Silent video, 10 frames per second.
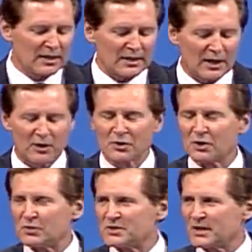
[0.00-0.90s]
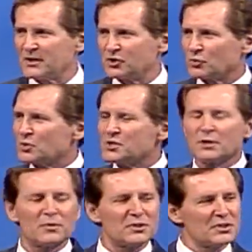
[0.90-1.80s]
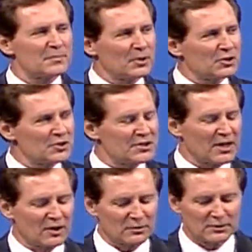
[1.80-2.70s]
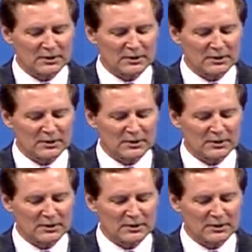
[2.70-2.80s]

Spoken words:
Now, we said that Jerusalem was a spiritual center,